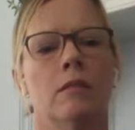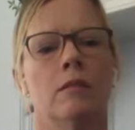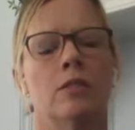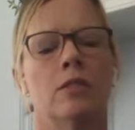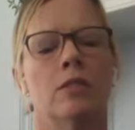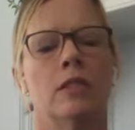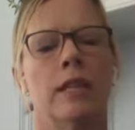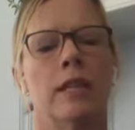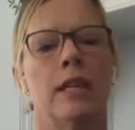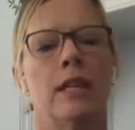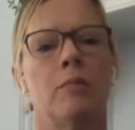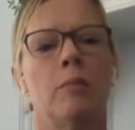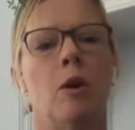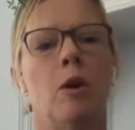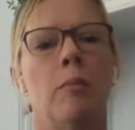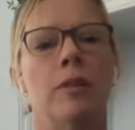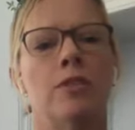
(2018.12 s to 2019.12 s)
And just take a
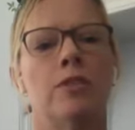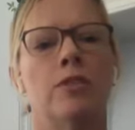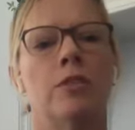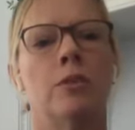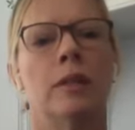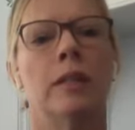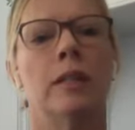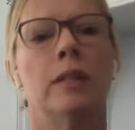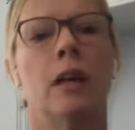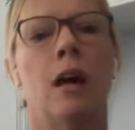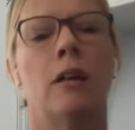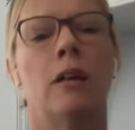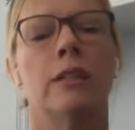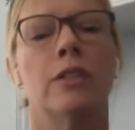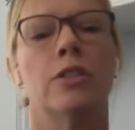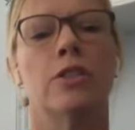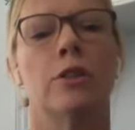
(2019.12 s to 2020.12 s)
moment to
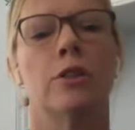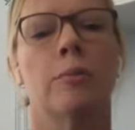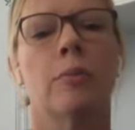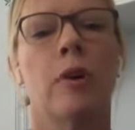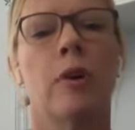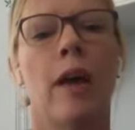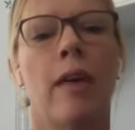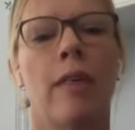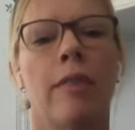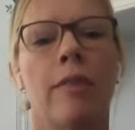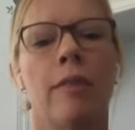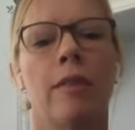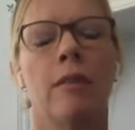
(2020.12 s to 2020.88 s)
acknowledge your breath